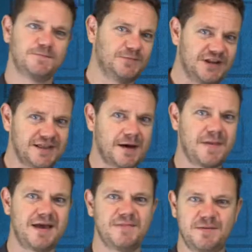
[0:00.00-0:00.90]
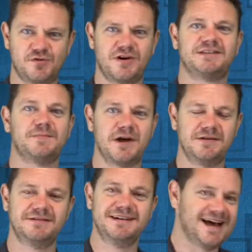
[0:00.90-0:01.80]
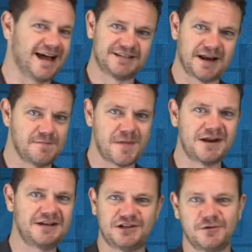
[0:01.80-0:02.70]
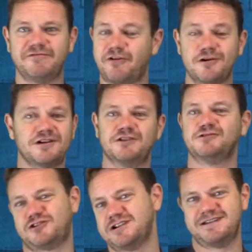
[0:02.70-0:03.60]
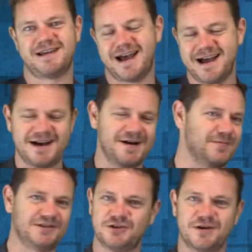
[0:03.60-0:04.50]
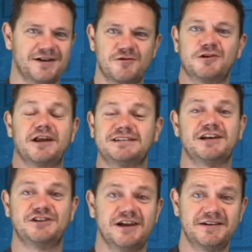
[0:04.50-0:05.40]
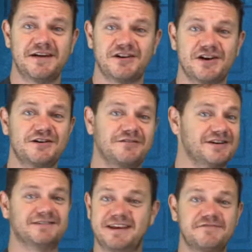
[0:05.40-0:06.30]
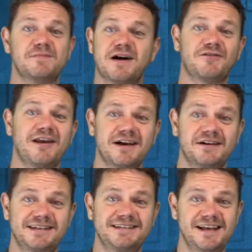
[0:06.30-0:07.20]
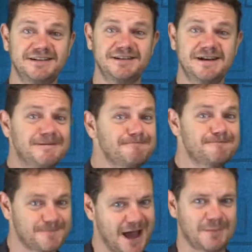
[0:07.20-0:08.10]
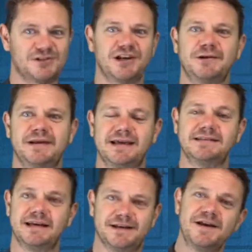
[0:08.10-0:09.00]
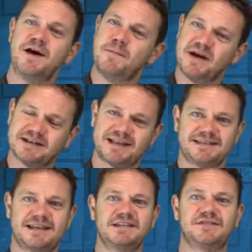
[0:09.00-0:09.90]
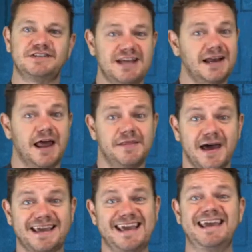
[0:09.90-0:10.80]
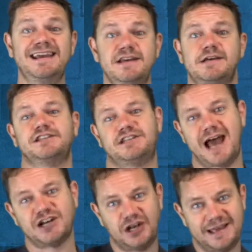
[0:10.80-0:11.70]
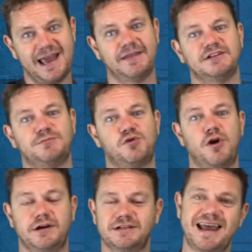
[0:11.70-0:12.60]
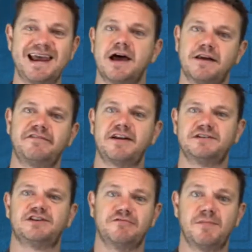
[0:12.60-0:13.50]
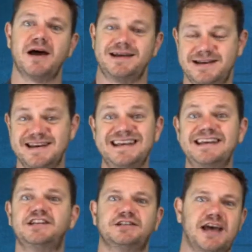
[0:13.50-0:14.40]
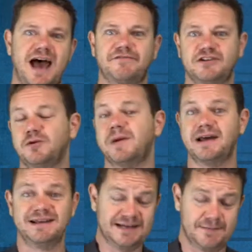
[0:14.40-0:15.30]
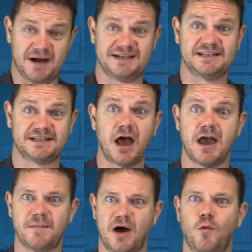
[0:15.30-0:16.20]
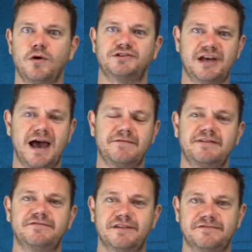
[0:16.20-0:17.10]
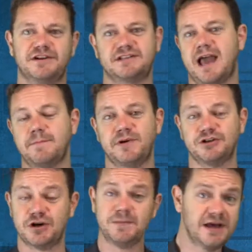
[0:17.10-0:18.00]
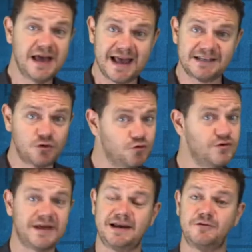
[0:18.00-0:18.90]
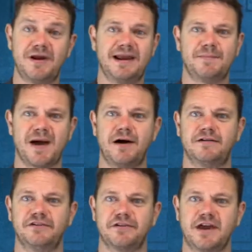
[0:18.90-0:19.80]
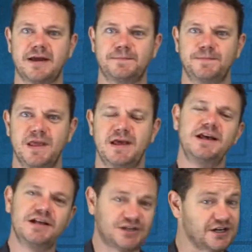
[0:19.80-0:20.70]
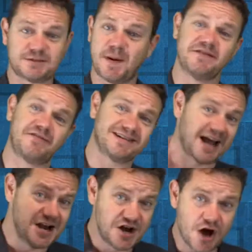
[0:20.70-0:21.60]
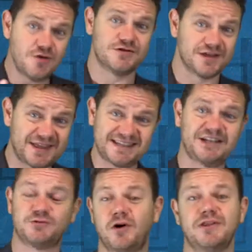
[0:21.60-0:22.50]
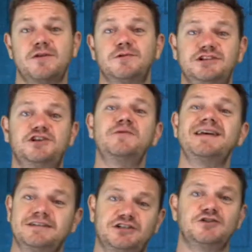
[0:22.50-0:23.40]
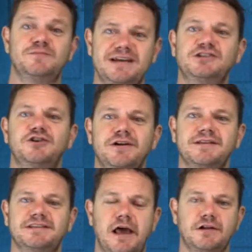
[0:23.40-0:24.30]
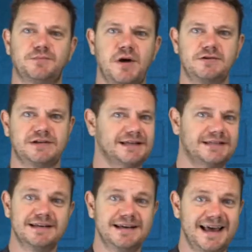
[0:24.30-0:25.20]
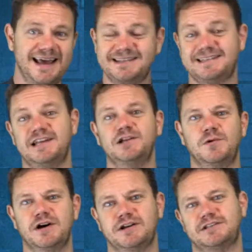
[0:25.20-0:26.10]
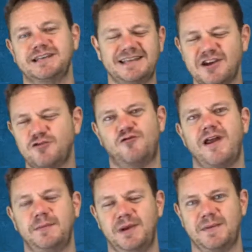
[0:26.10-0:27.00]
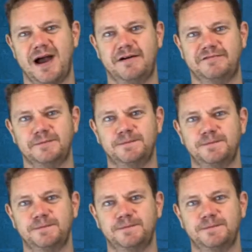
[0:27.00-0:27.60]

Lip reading: Did that make me press the button and send money to a foreign country, to an organisation I'd never heard of, and give them my credit card details? Absolutely it did. Because that sense of a deadline, that keenness to actually get this product in advance of my need to have it, or my desire, my want to have it for the first camping trip, is a really, really powerful thing. So despite the fact I know that this is what they were doing to me during the sales process, it still works. It's incredibly powerful.